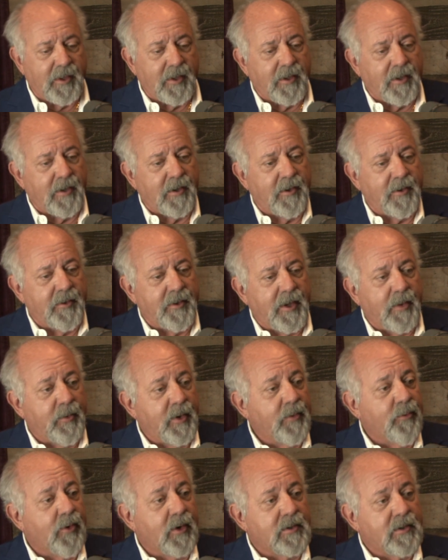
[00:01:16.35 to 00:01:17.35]
And
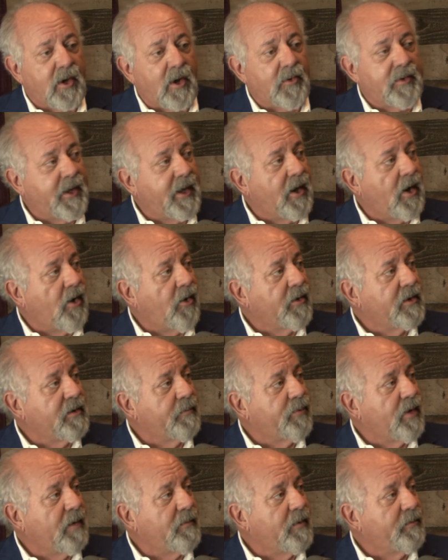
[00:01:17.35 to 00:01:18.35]
we worked all day long in the
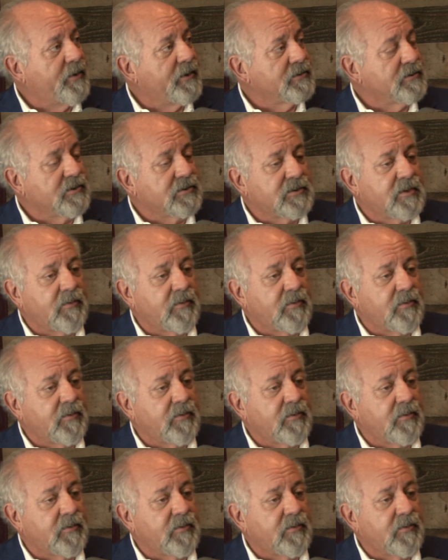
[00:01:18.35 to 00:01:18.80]
plumbing business.